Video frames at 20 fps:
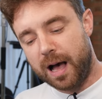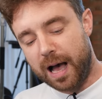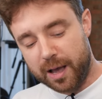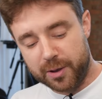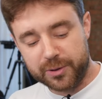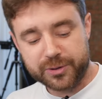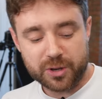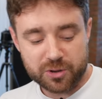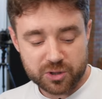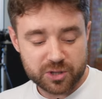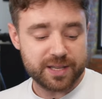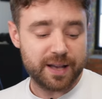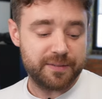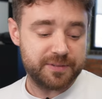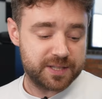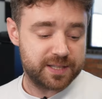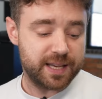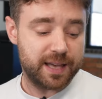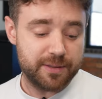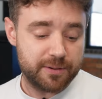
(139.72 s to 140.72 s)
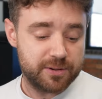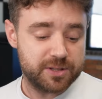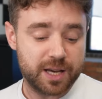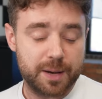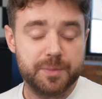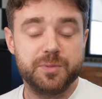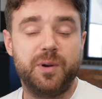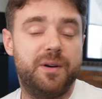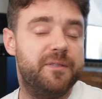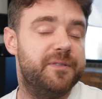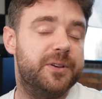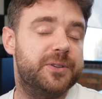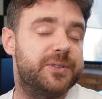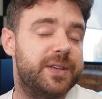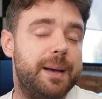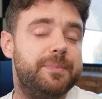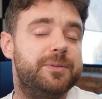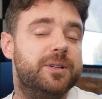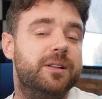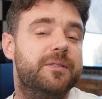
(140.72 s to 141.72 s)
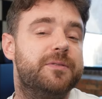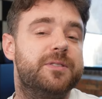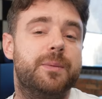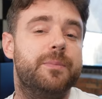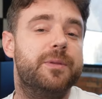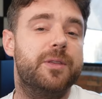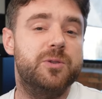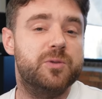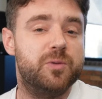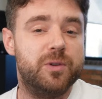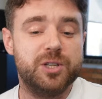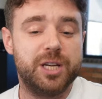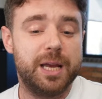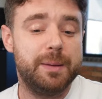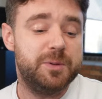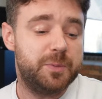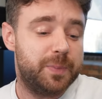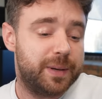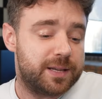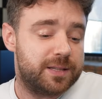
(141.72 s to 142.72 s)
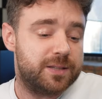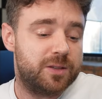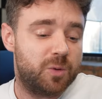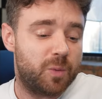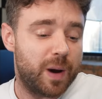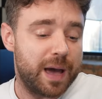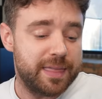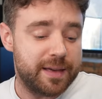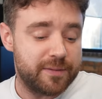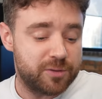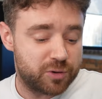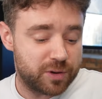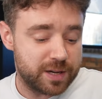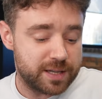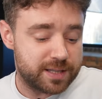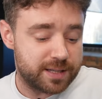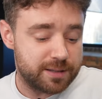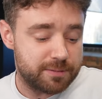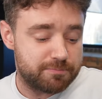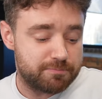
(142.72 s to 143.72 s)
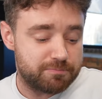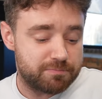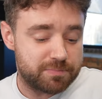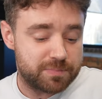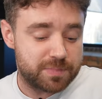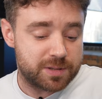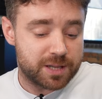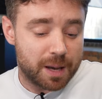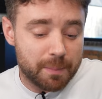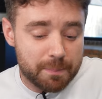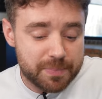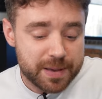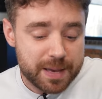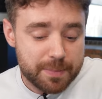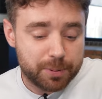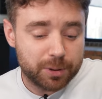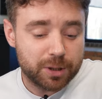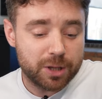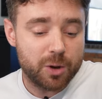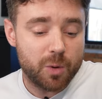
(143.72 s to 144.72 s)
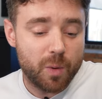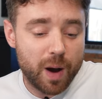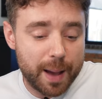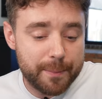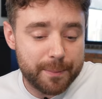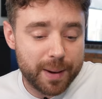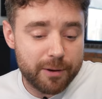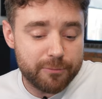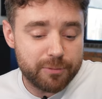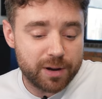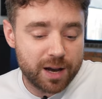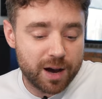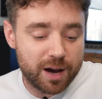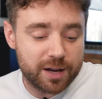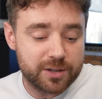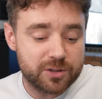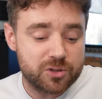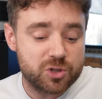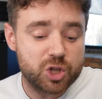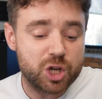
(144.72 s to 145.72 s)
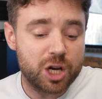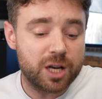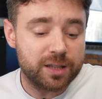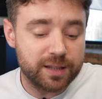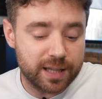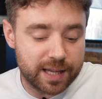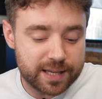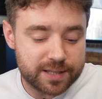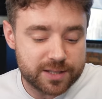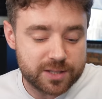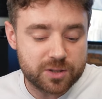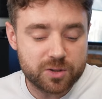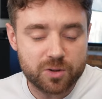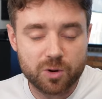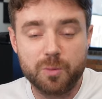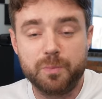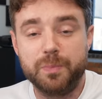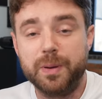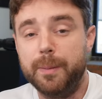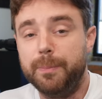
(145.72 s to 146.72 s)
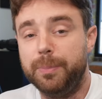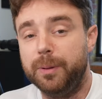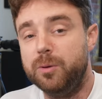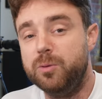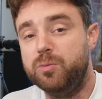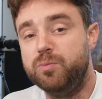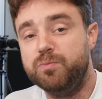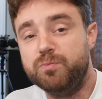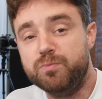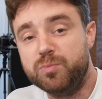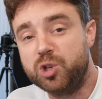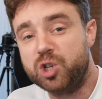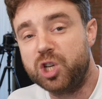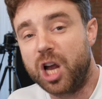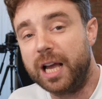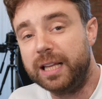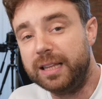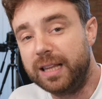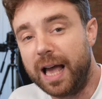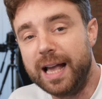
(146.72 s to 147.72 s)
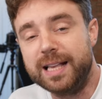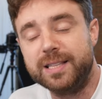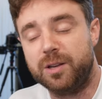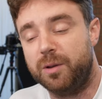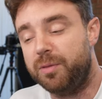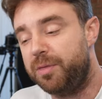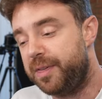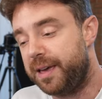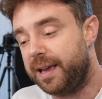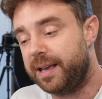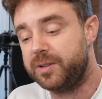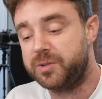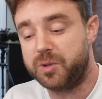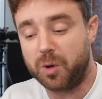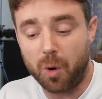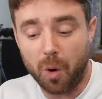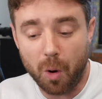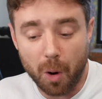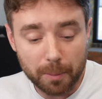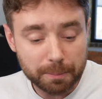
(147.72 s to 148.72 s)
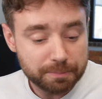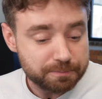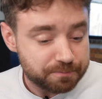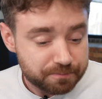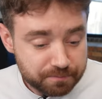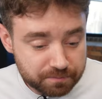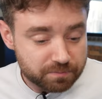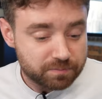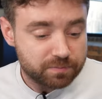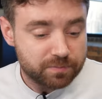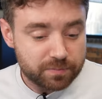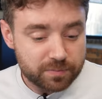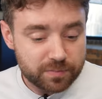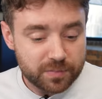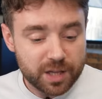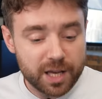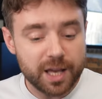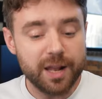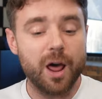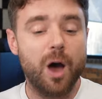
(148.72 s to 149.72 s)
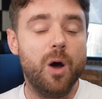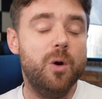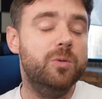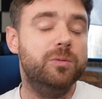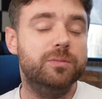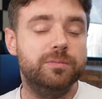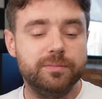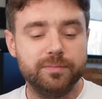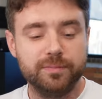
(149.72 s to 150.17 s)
I also just have to say there are times where I feel skeptical of some of those regimes because of the way they've treated some people who I might regard as journalists or people who shine lights on things or, you know,